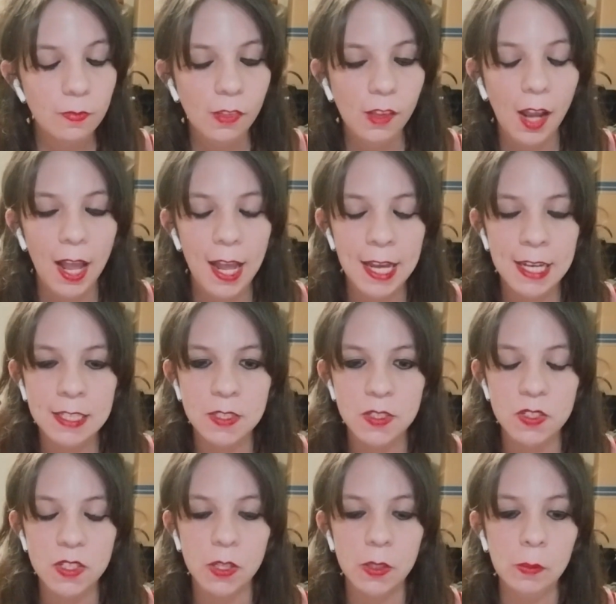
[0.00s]
And
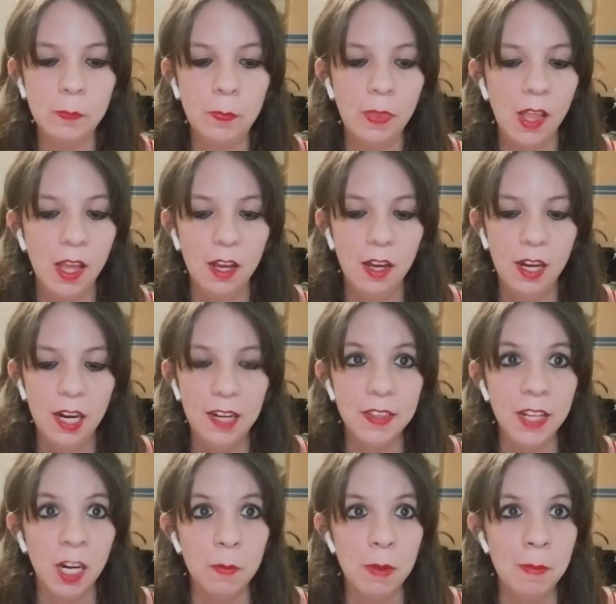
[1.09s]
so then
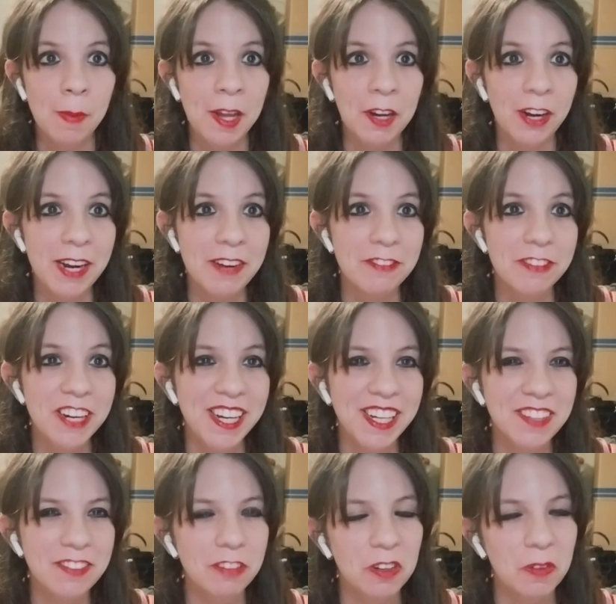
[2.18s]
I'll be migraine free
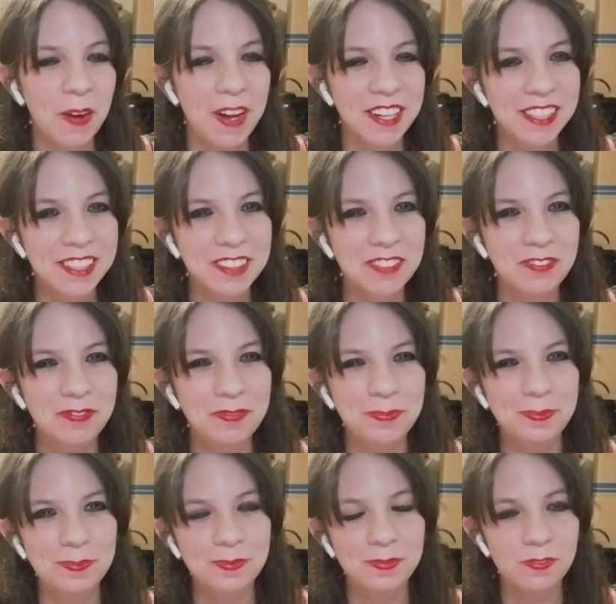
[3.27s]
for a while,
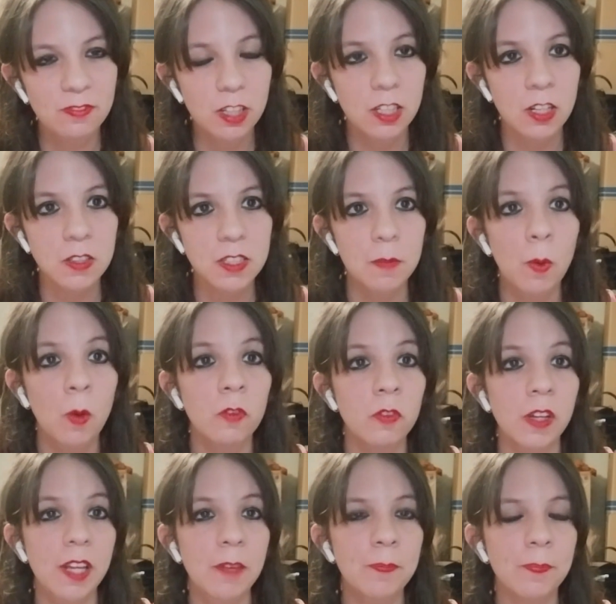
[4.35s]
for a long time,
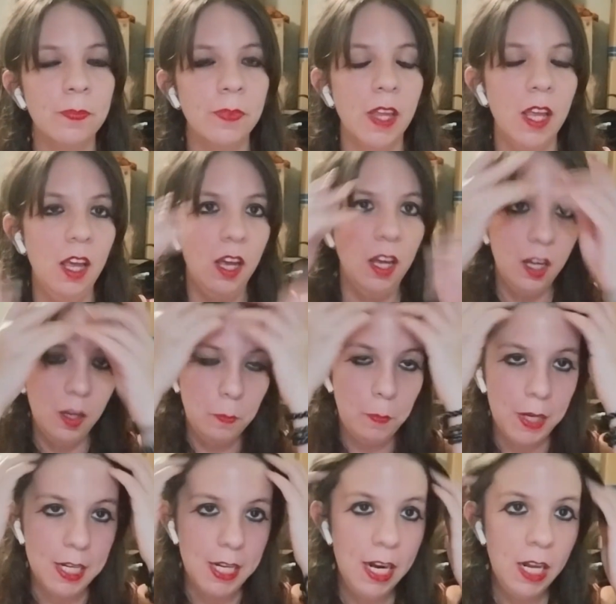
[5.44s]
hopefully.
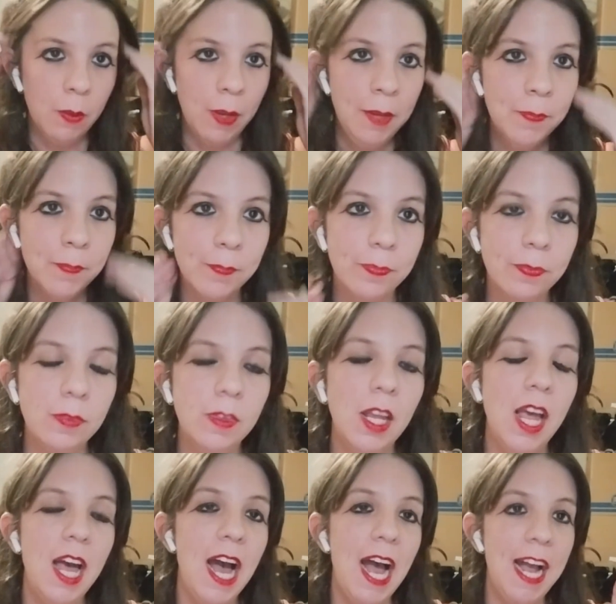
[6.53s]
But anyway,
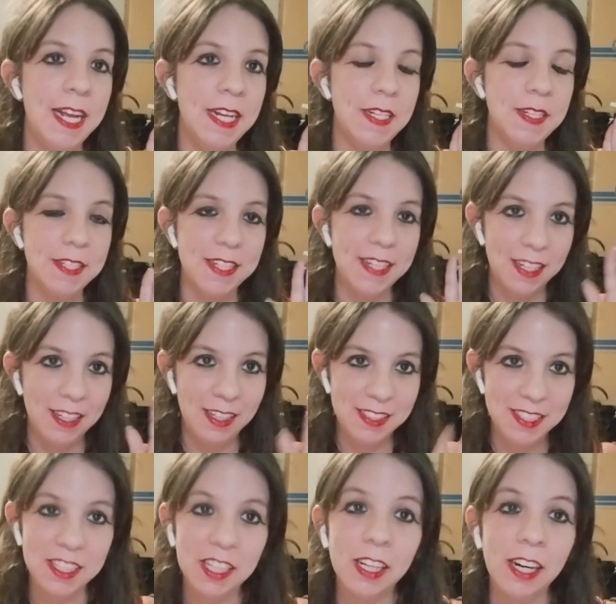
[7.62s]
and to
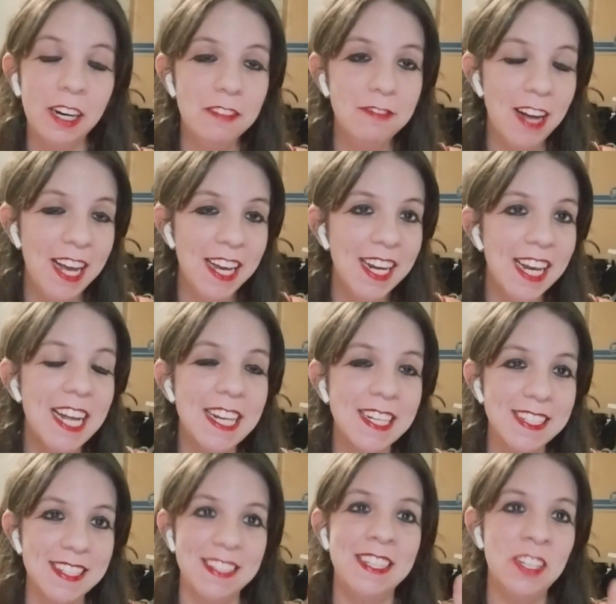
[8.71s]
clarify,
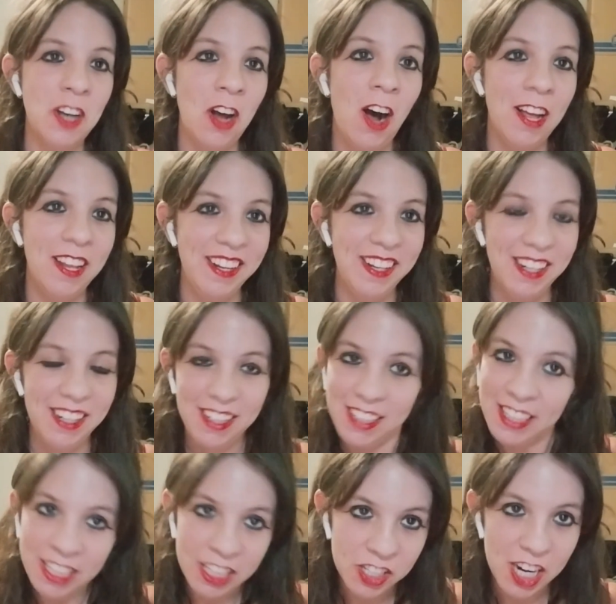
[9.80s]
it's not the
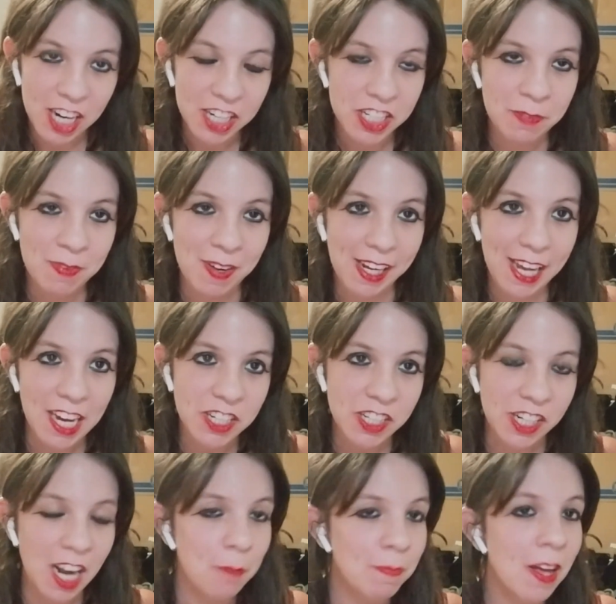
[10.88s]
injection medication.
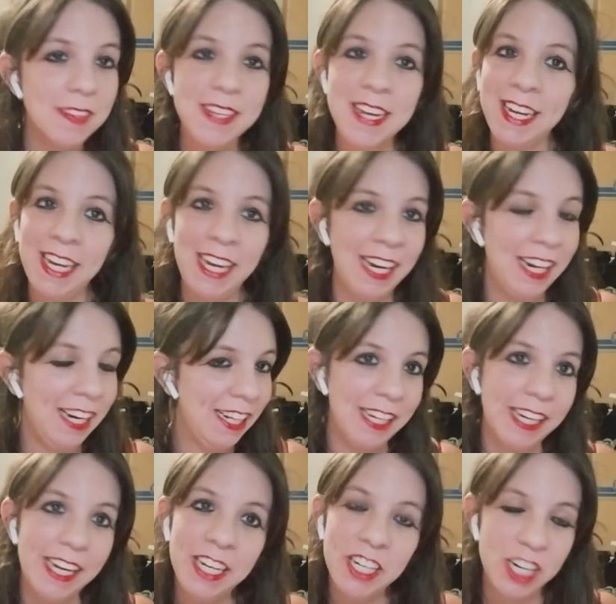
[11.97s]
I'm not taking any
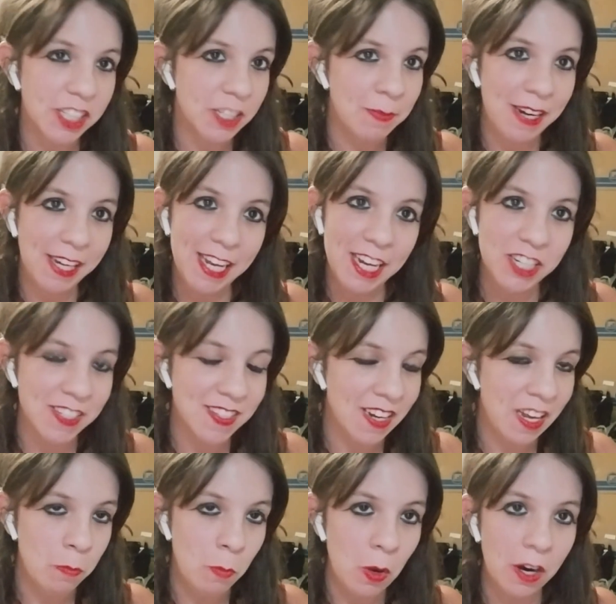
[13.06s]
injection medications
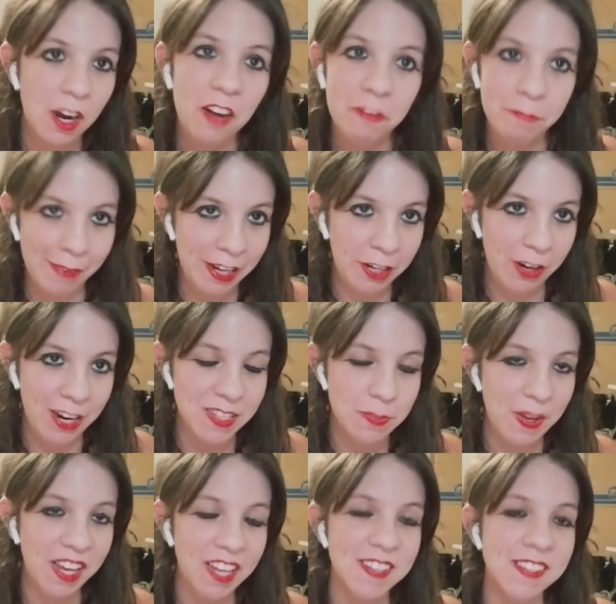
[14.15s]
anymore of migraines
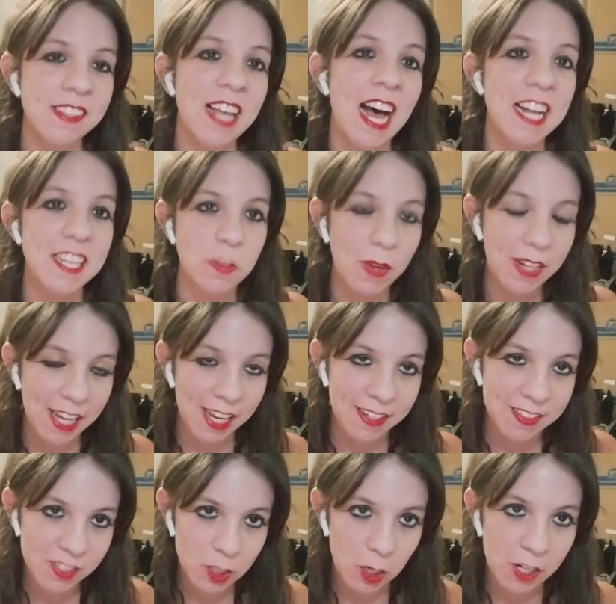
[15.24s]
because that's what
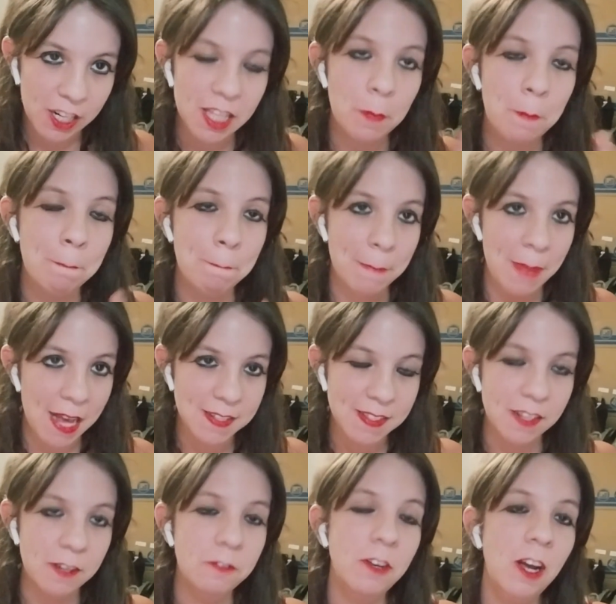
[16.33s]
kickstarted the
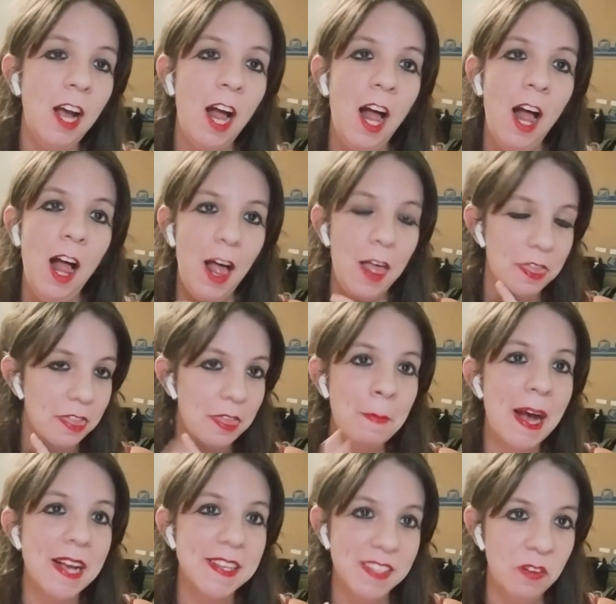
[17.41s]
massive
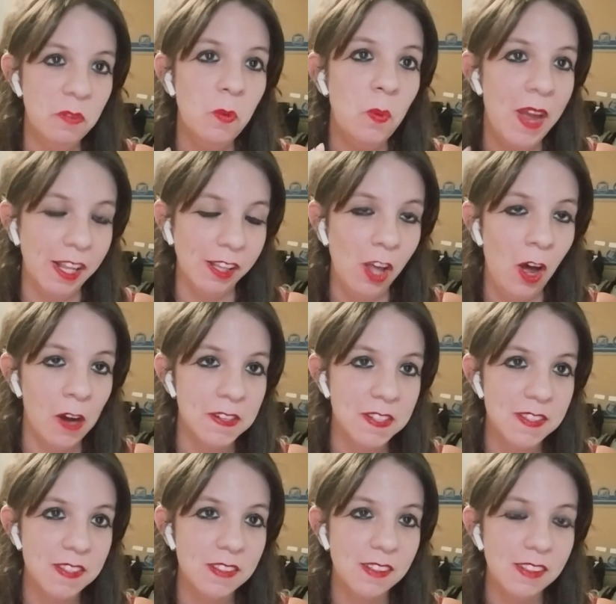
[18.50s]
weight loss
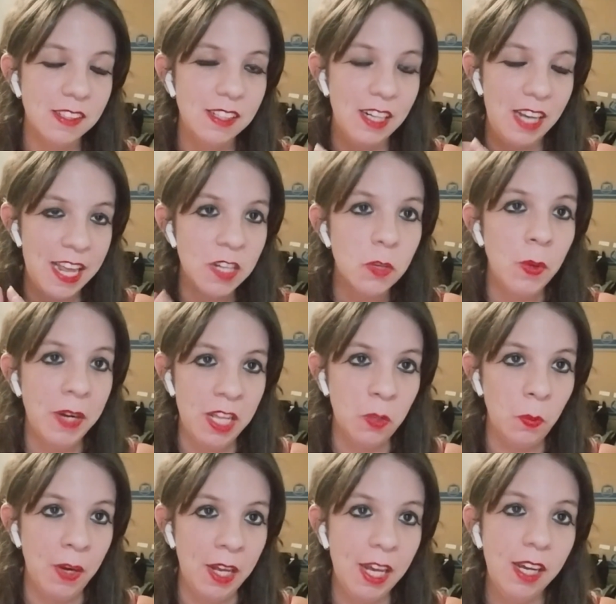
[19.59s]
in
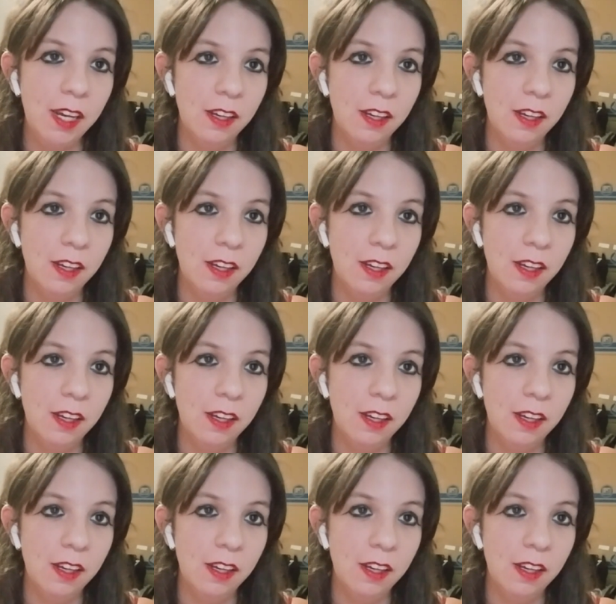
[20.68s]
2020